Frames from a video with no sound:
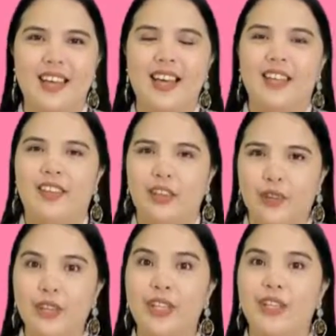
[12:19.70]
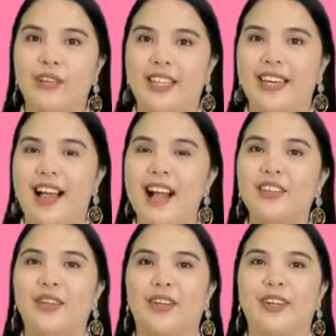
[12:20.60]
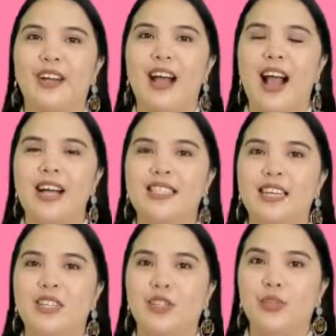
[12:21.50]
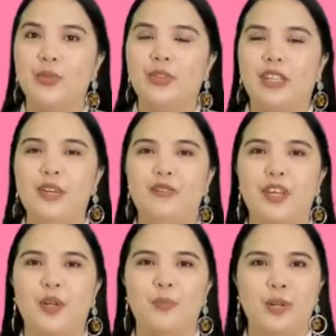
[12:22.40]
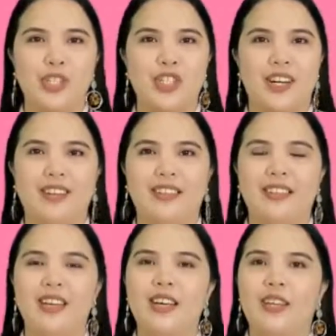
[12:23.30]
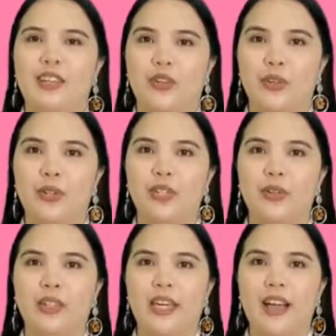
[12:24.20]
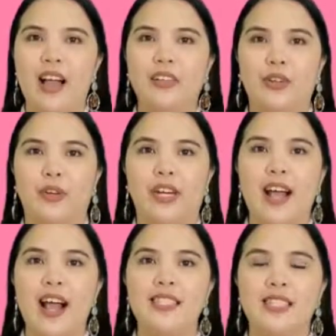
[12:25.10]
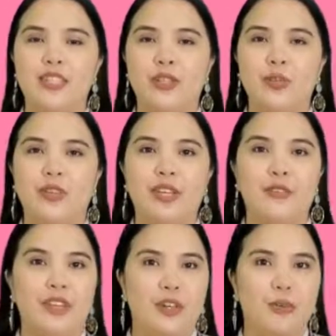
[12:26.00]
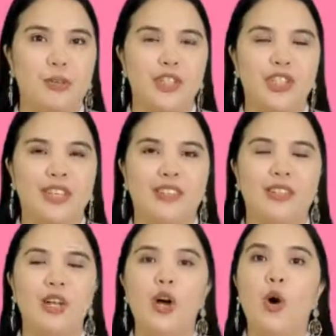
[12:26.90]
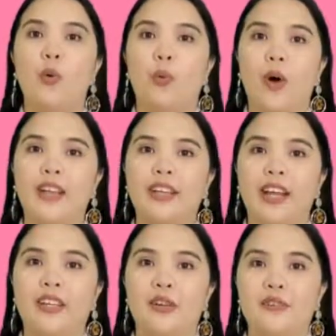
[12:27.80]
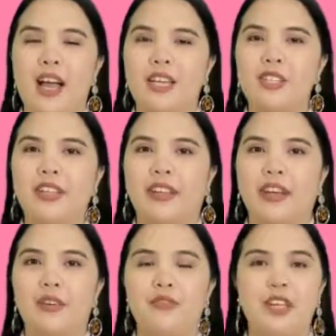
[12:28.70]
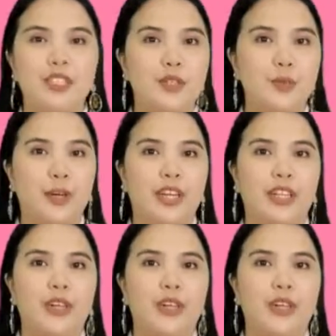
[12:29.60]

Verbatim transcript: The good-looking actor has a new T V commercial. The good-looking actor has a new T V commercial. What kind of adjective is the word